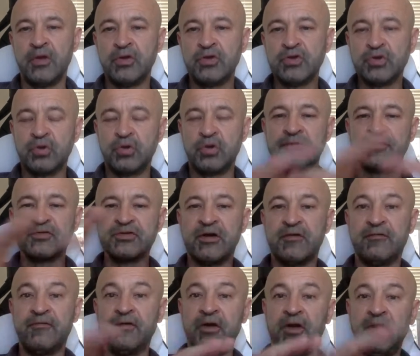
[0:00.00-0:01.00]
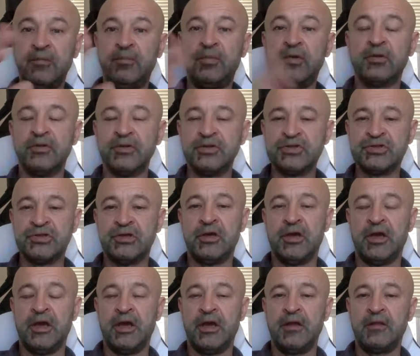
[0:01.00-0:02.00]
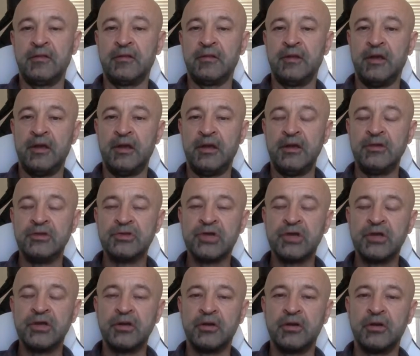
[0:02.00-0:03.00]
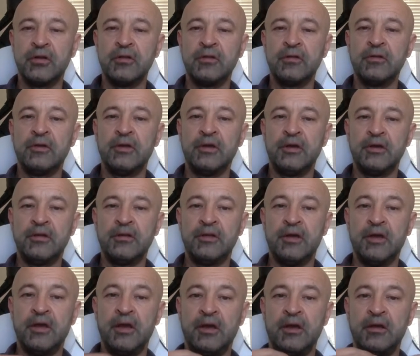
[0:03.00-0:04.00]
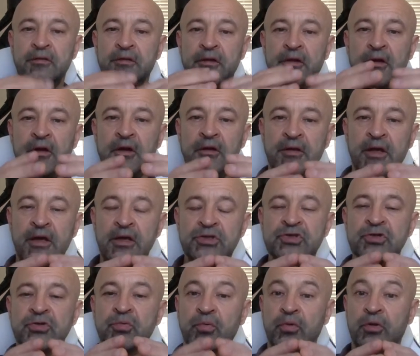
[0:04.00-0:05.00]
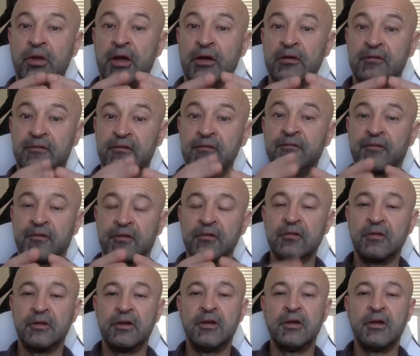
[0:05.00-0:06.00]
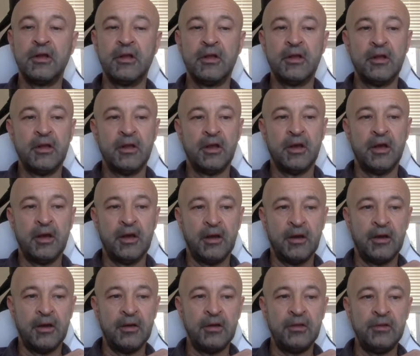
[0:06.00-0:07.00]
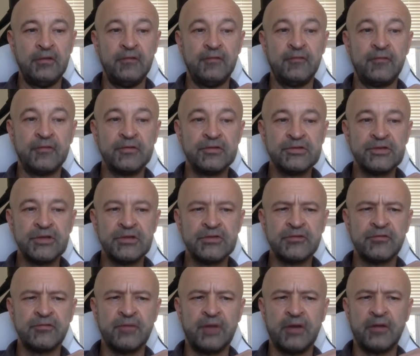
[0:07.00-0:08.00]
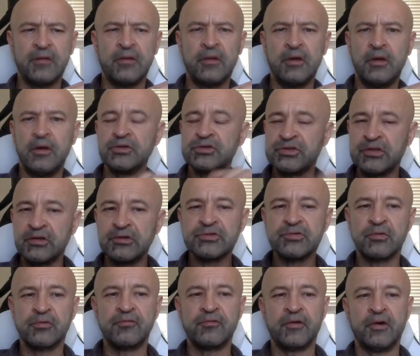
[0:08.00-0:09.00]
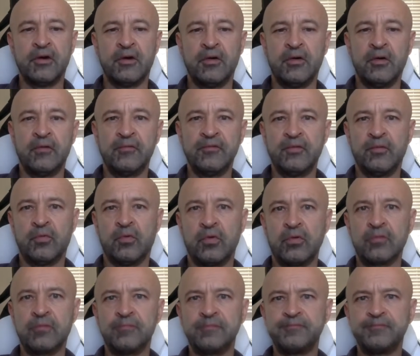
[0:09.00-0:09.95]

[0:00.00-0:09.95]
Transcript: So you have some variability, and the, in general, the, the, an agent will act differently uh, in different states of mind, uh, states of, of the world.